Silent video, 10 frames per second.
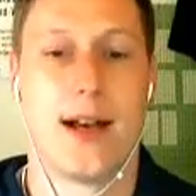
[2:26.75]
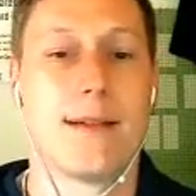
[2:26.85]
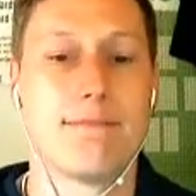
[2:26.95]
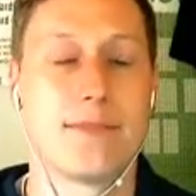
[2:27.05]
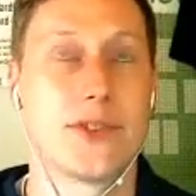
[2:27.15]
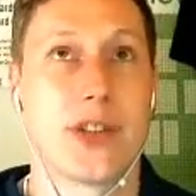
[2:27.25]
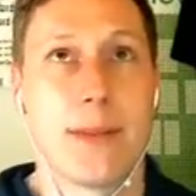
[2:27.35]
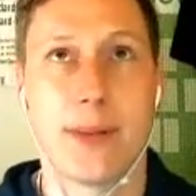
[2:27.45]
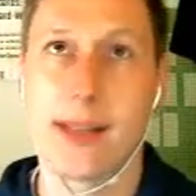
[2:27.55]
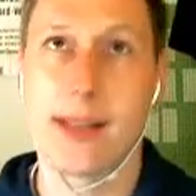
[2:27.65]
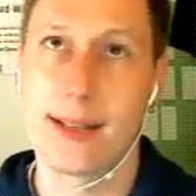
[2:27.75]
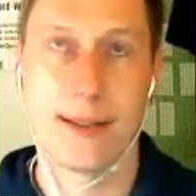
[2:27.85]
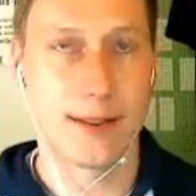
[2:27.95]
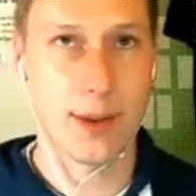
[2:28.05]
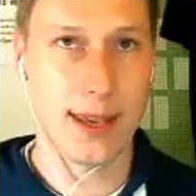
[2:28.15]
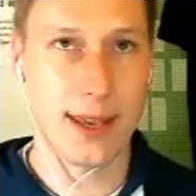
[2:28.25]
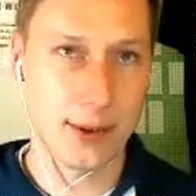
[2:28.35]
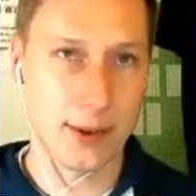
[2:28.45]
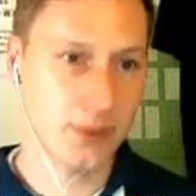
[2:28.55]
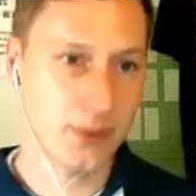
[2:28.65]
shaping it the way you
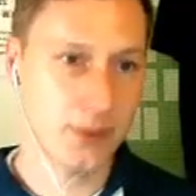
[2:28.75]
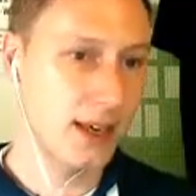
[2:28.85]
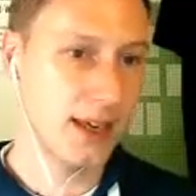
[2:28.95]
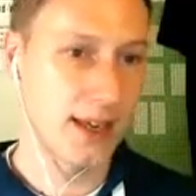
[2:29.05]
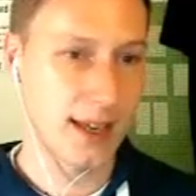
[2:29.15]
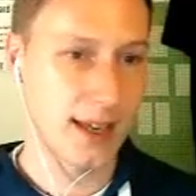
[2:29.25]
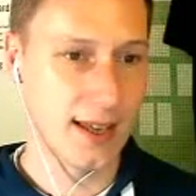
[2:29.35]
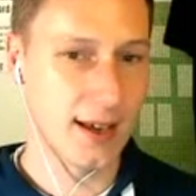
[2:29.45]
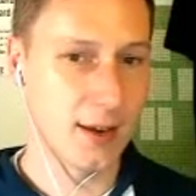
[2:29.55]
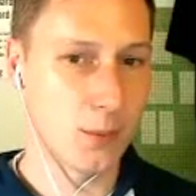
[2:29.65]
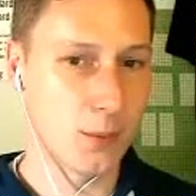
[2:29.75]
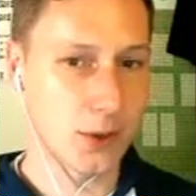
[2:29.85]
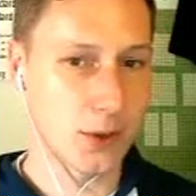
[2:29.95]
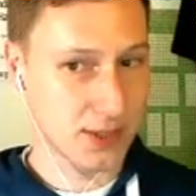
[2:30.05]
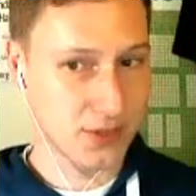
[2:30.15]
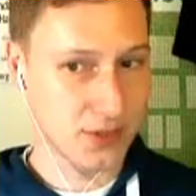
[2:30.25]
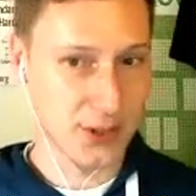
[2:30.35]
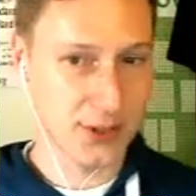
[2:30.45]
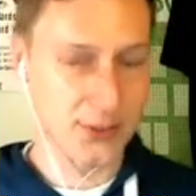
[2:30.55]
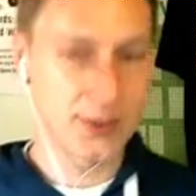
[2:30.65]
think works best for you.
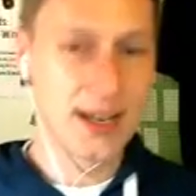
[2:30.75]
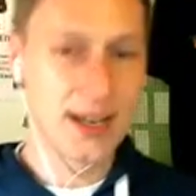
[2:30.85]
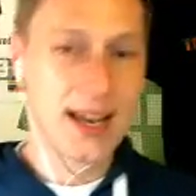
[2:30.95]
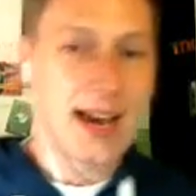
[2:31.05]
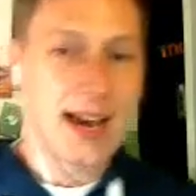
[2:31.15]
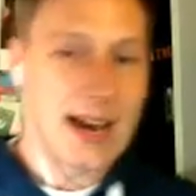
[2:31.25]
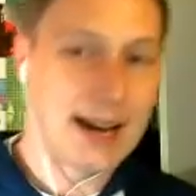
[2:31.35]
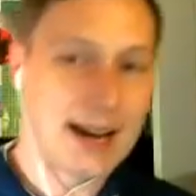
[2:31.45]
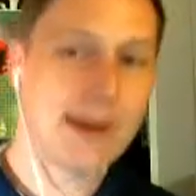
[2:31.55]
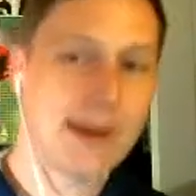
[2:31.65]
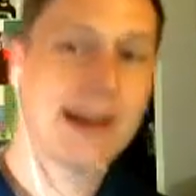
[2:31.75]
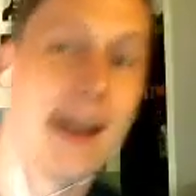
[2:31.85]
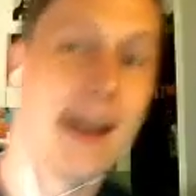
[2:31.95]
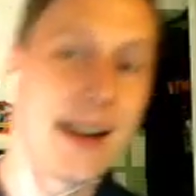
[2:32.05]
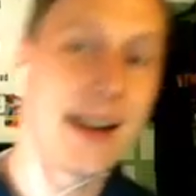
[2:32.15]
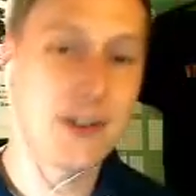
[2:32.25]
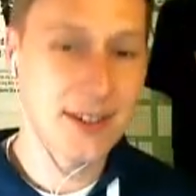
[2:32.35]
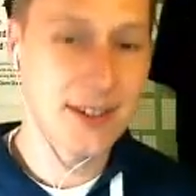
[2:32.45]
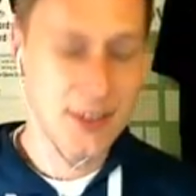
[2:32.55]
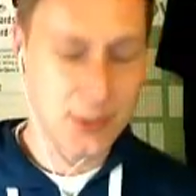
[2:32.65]
And I try to
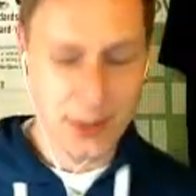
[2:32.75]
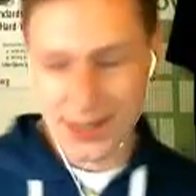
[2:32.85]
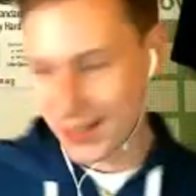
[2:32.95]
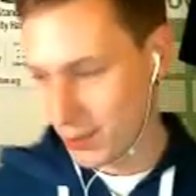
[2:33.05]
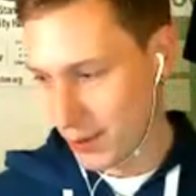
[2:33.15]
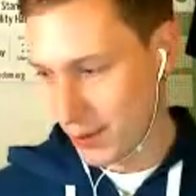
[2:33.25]
do it in a way